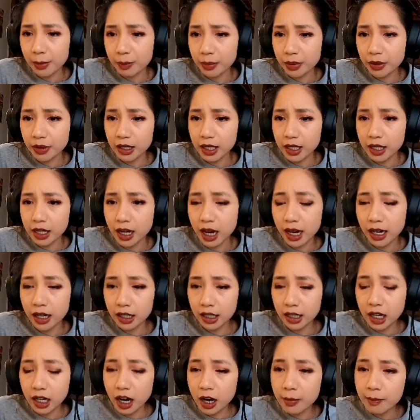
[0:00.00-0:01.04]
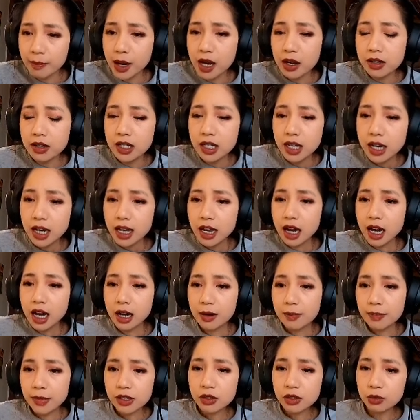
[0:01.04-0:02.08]
the ionic compound.
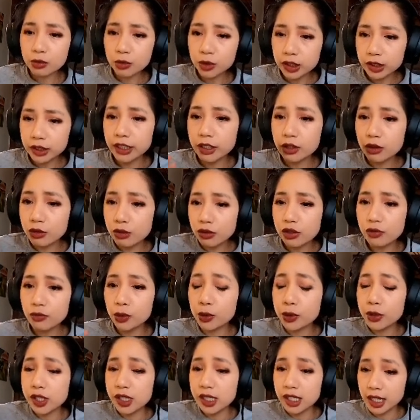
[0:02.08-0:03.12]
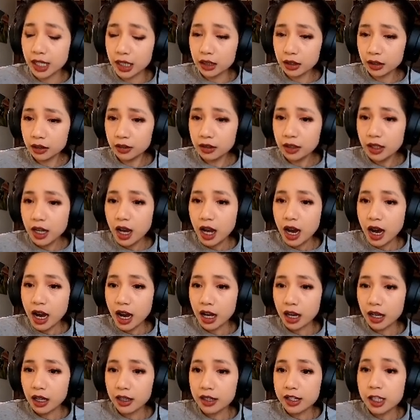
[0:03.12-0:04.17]
That's a really useful skill,
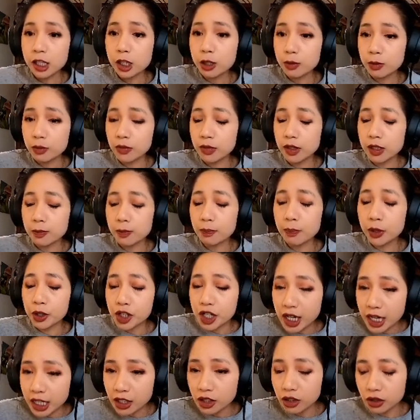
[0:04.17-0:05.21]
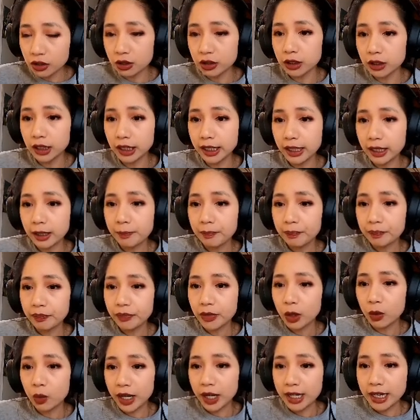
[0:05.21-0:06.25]
particularly
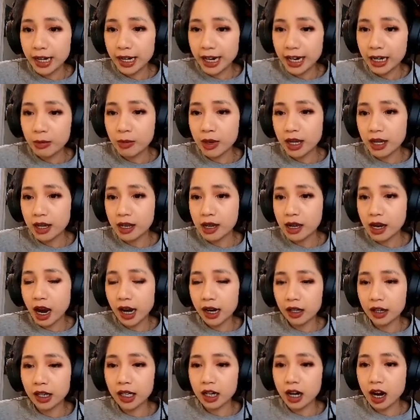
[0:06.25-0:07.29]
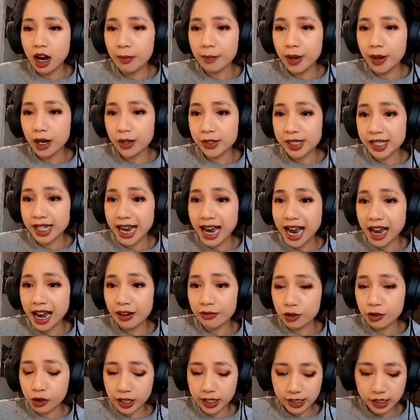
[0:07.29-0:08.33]
when naming ionic compounds that have
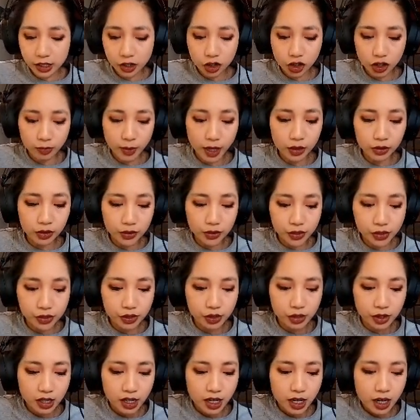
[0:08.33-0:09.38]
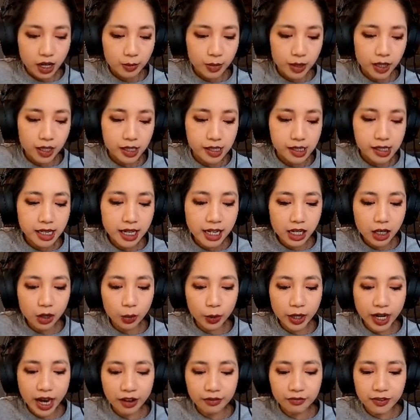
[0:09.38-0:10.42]
transition metals. Because here we
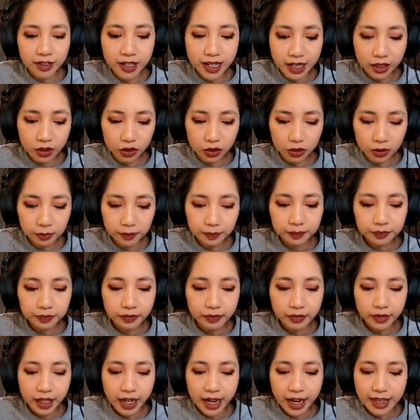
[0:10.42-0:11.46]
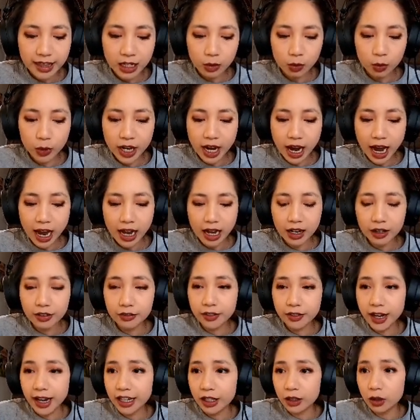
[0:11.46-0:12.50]
have nickel, and then we have
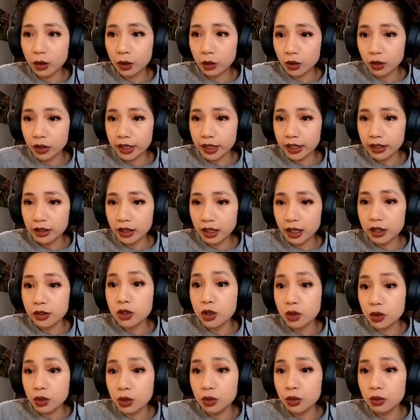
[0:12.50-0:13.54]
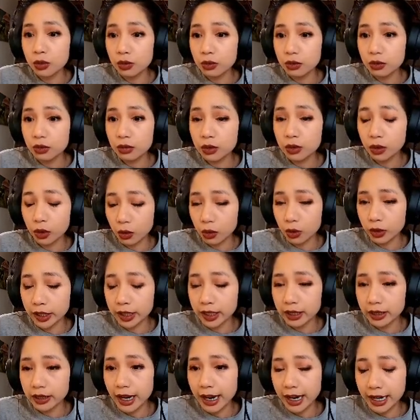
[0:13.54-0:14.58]
a chlorine, 2 chlorine
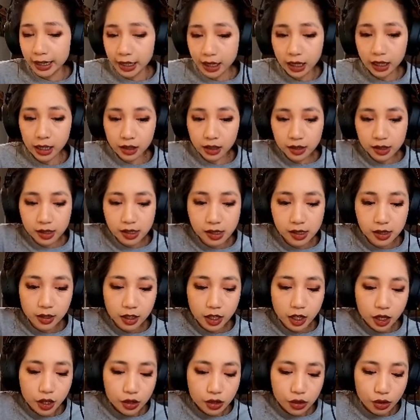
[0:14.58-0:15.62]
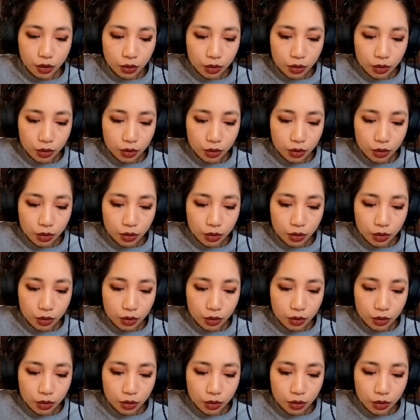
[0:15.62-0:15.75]
anions. So